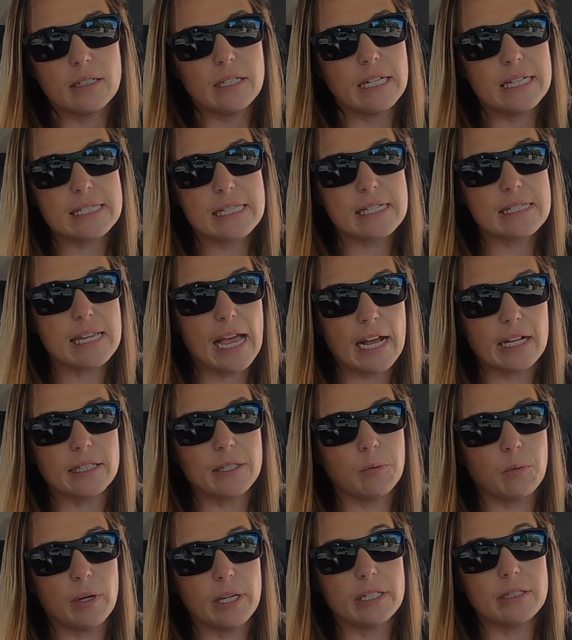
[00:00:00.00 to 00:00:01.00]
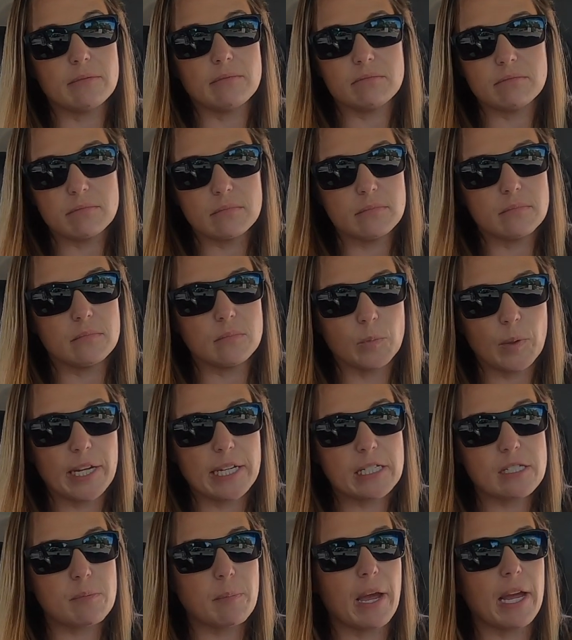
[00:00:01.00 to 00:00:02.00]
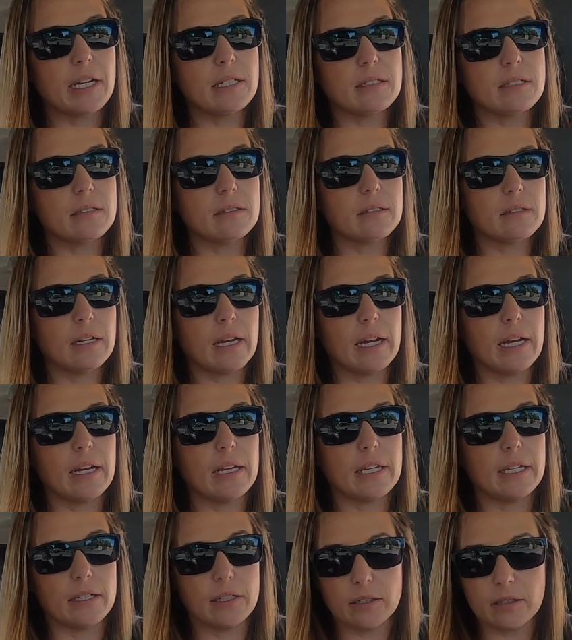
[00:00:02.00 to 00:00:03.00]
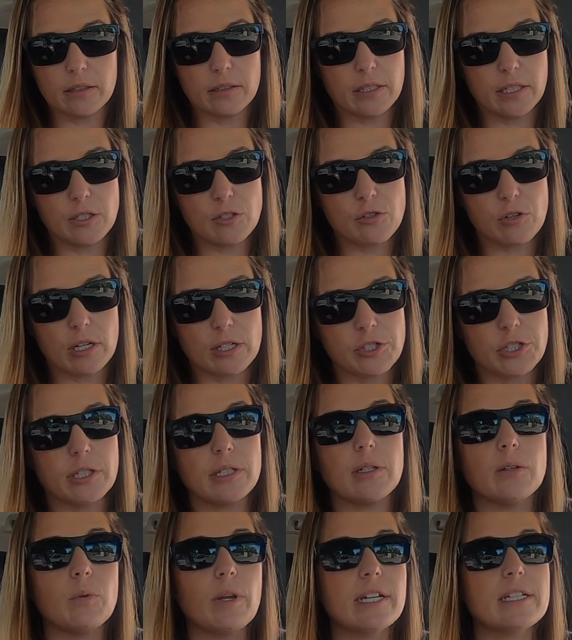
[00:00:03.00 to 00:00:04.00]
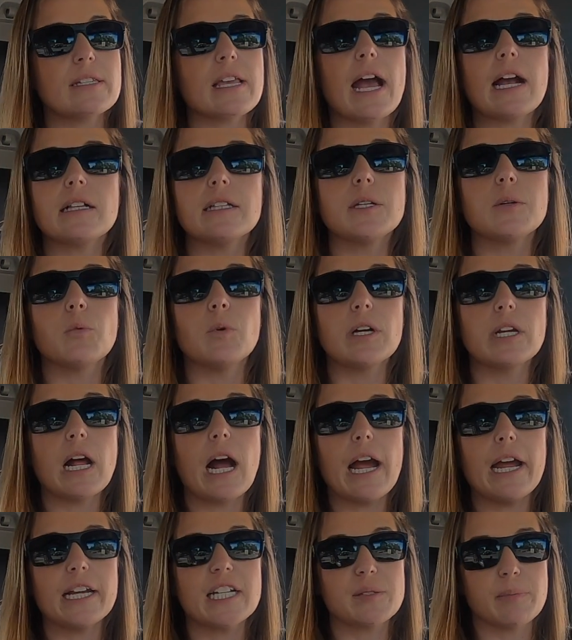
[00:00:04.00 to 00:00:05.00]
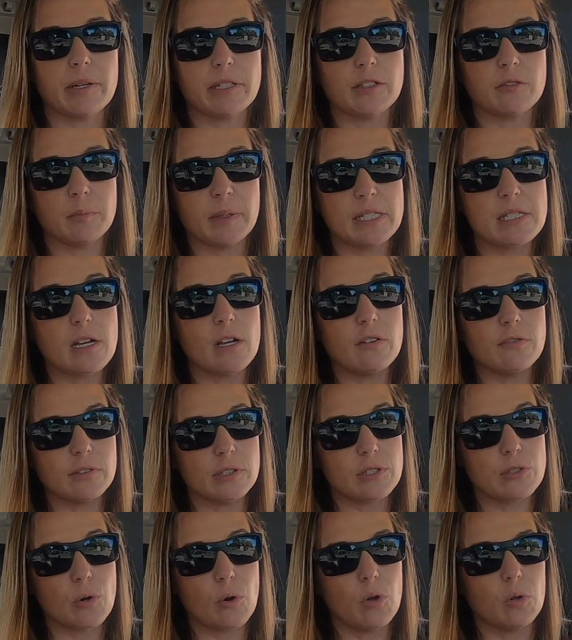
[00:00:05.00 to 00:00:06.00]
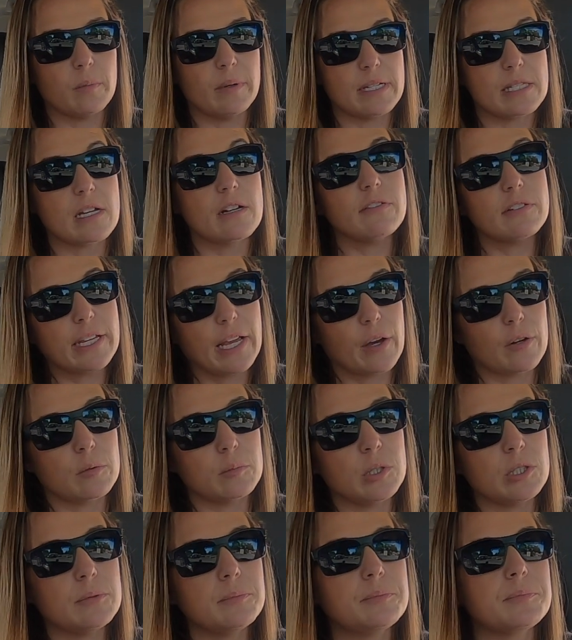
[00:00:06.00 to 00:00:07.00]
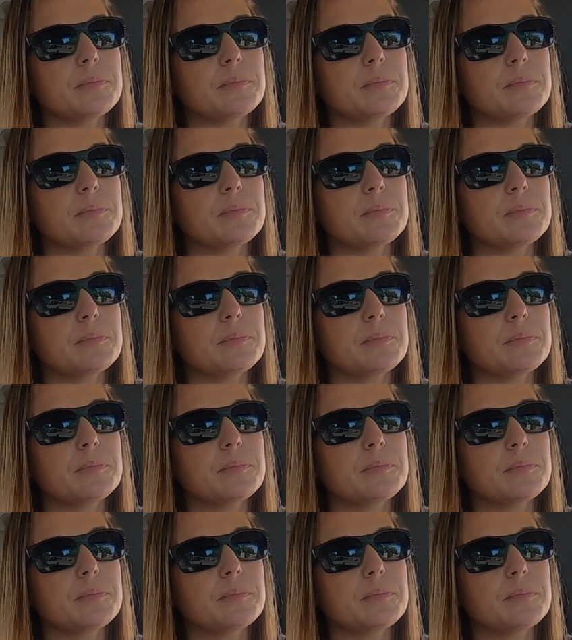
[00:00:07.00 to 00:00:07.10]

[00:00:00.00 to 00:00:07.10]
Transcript: is exactly what we expect in construction, and exactly what I expect of myself is to hold myself accountable.